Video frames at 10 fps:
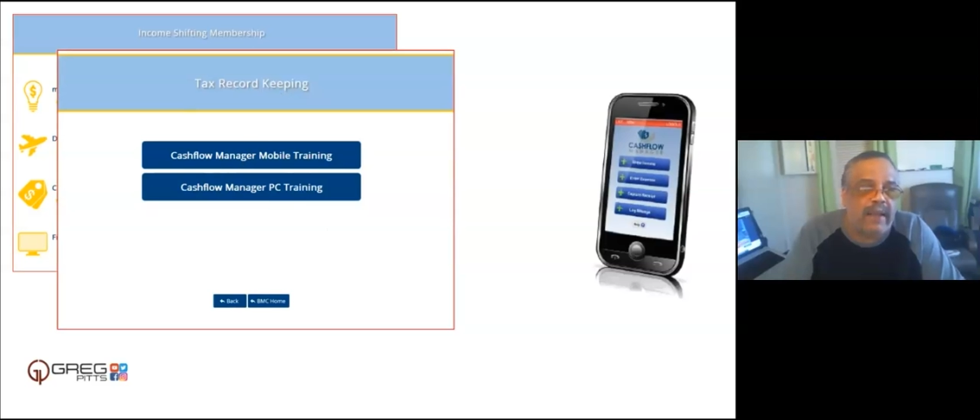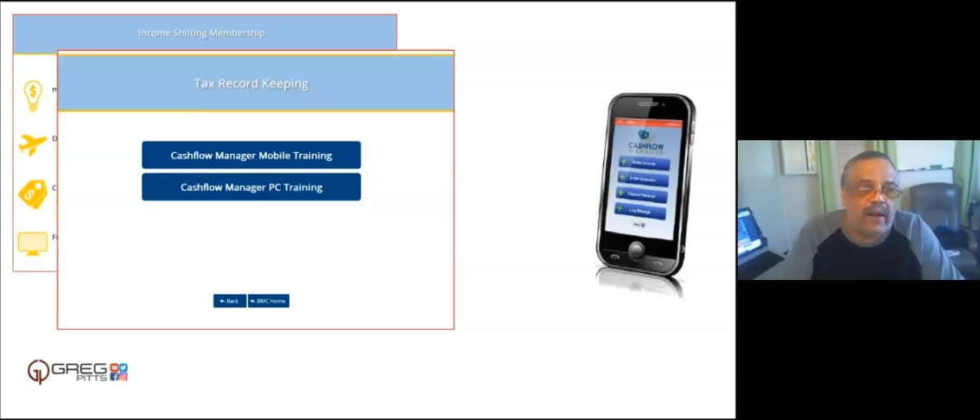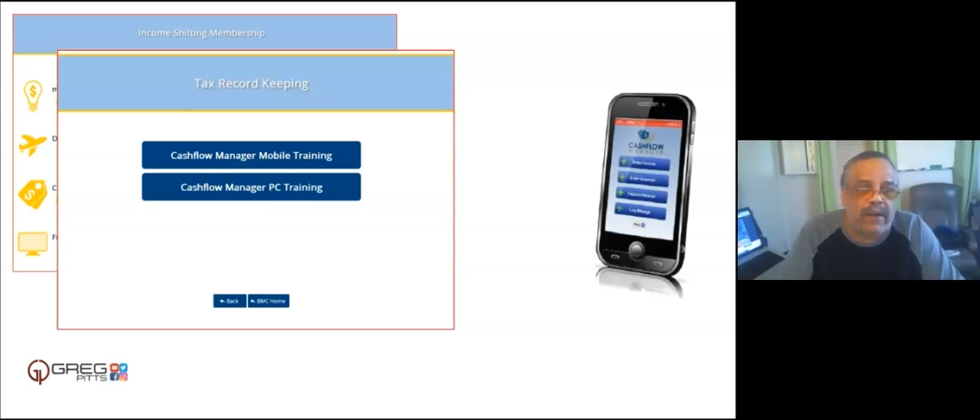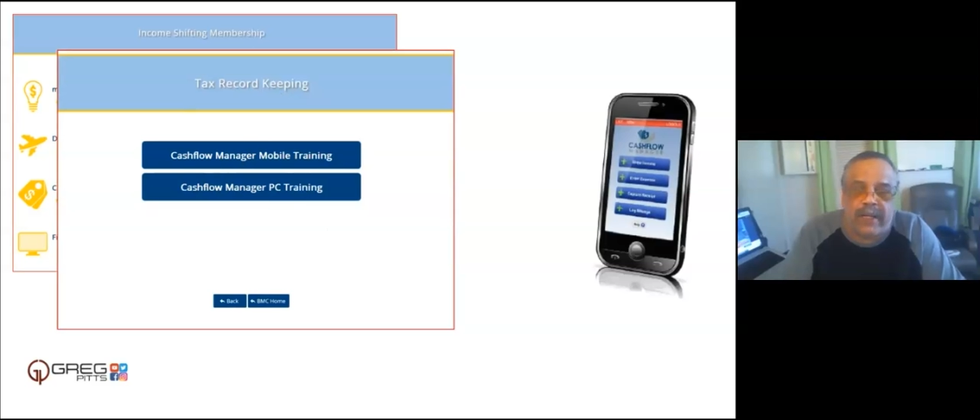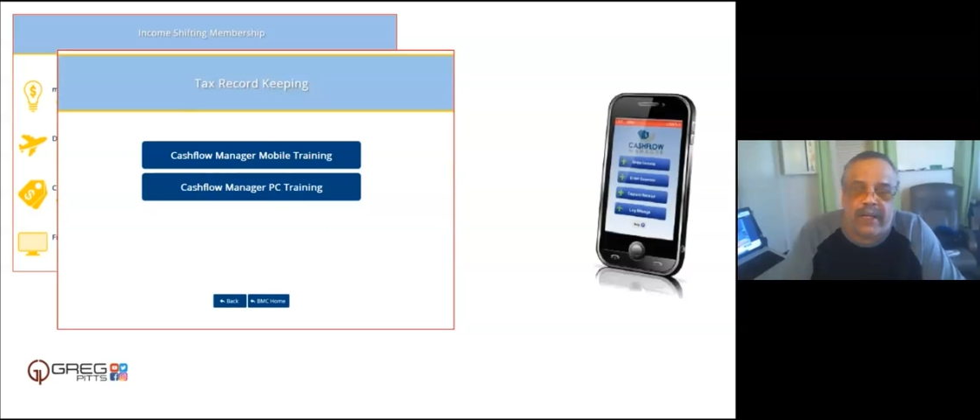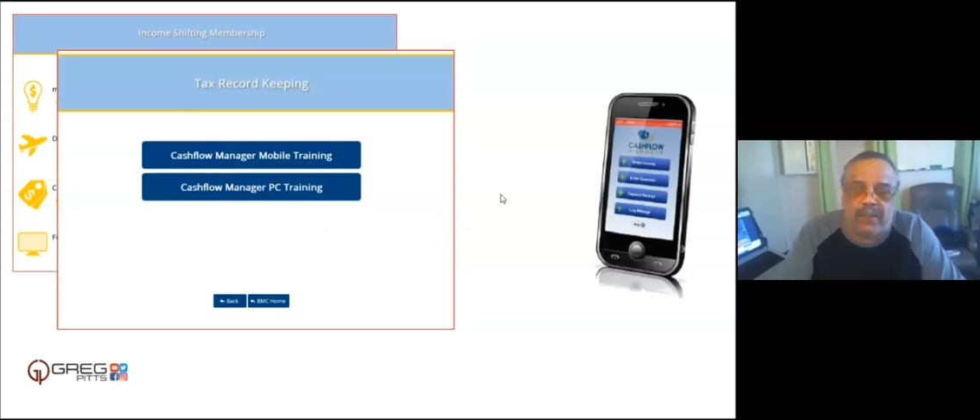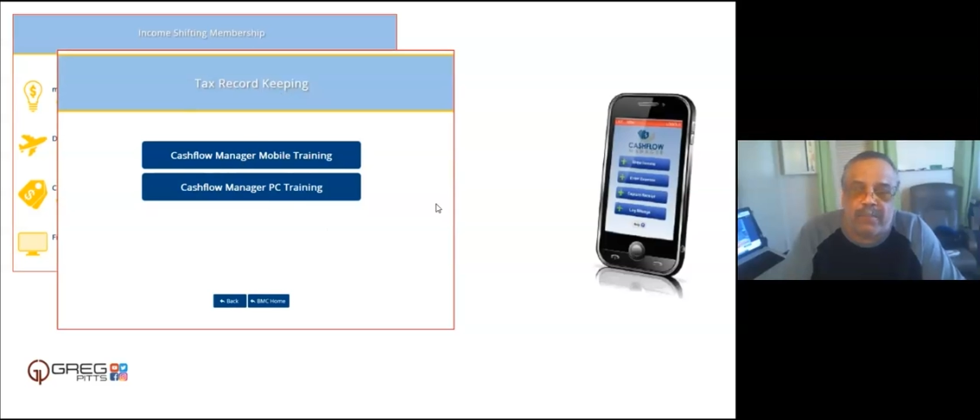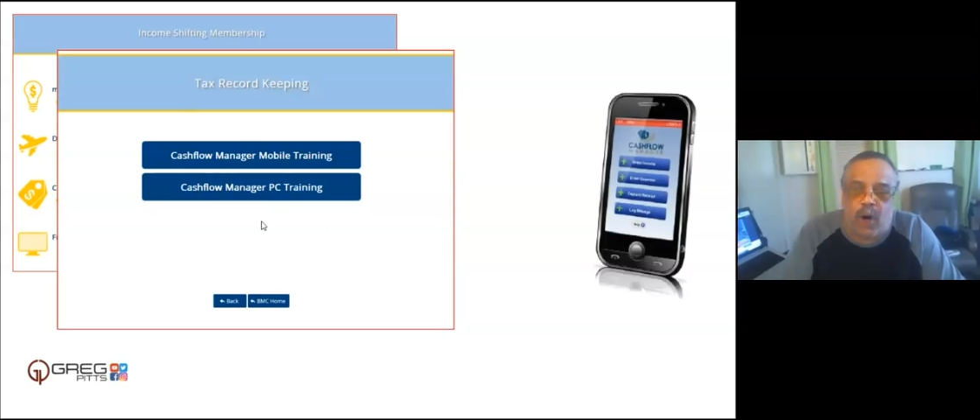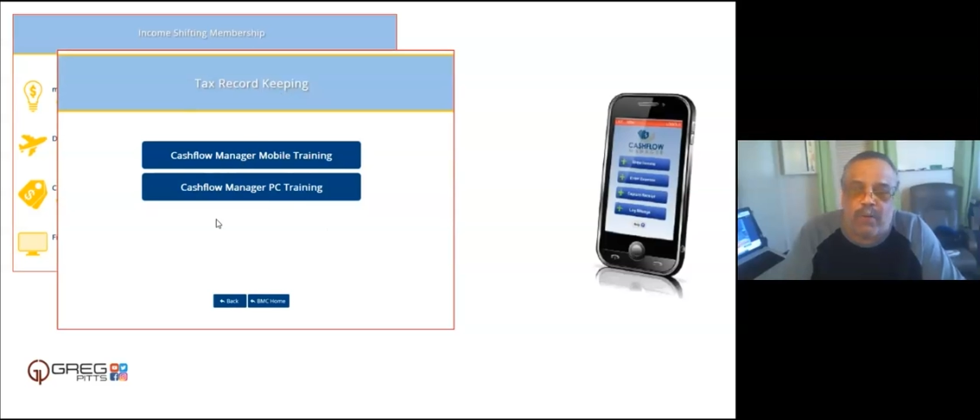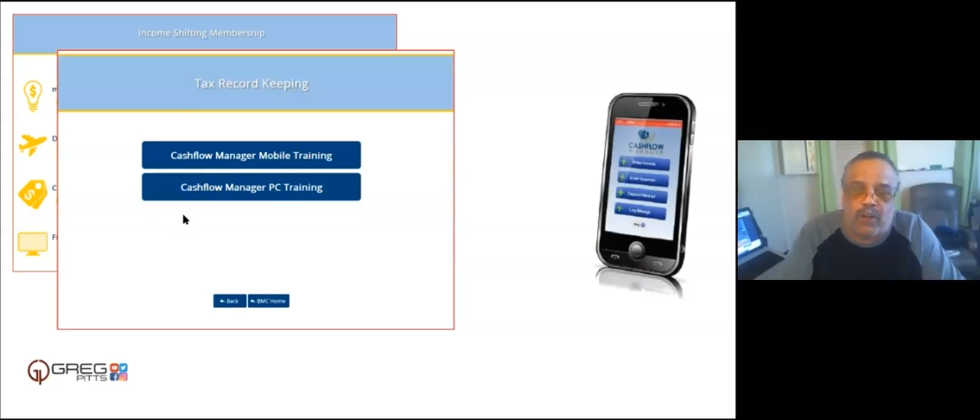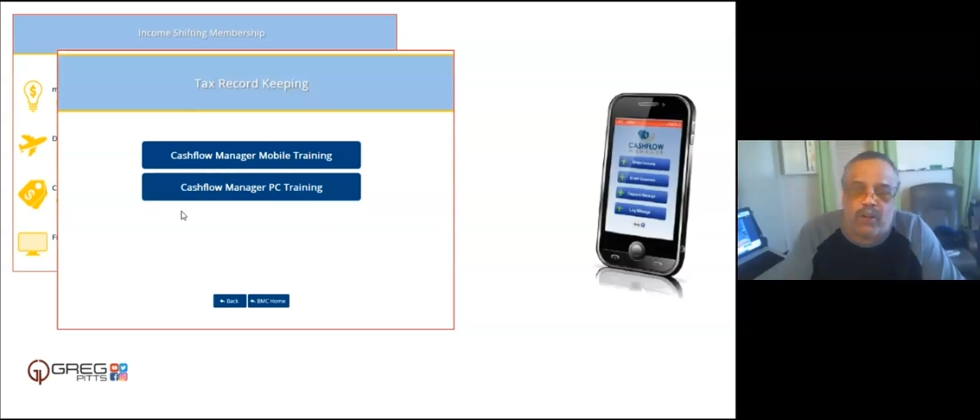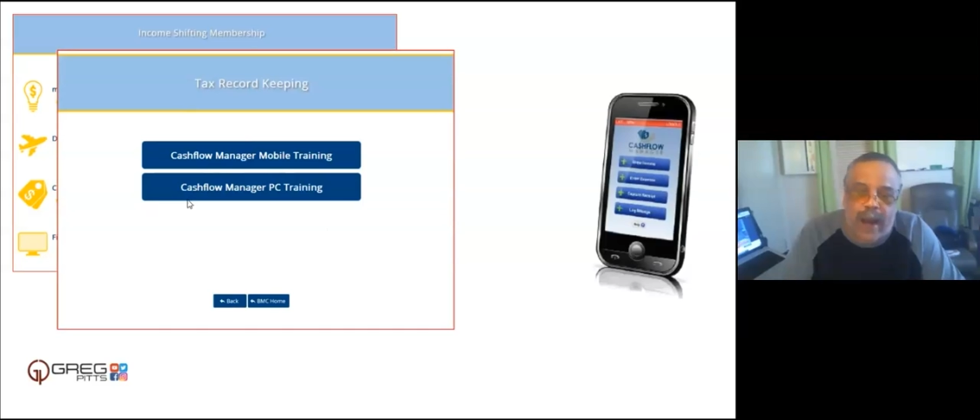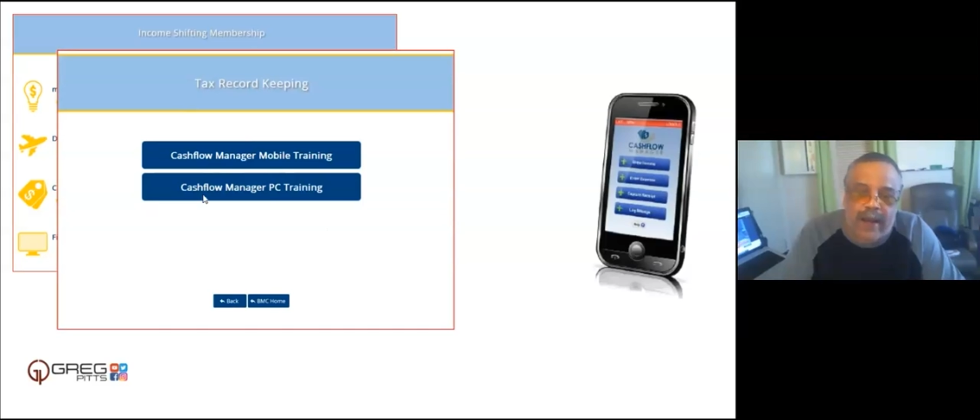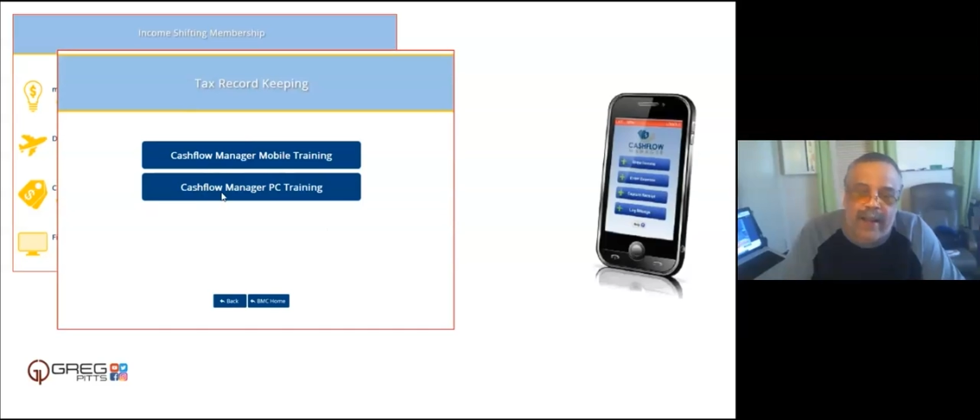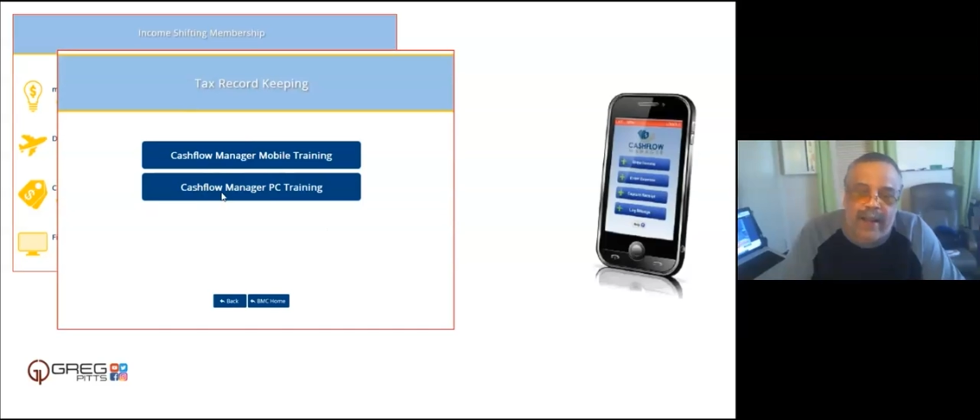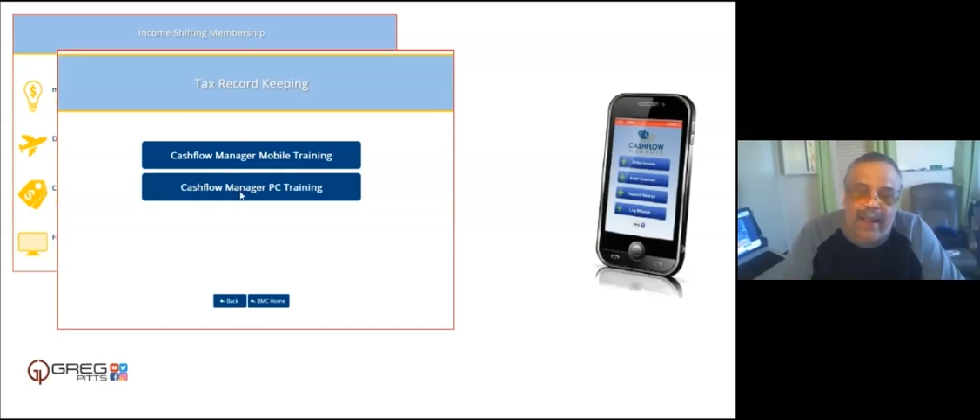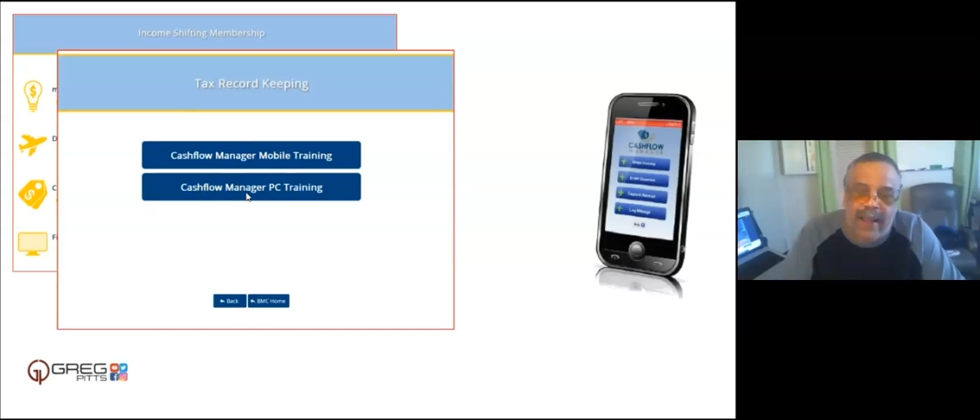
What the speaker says: You know, you get your mobile training,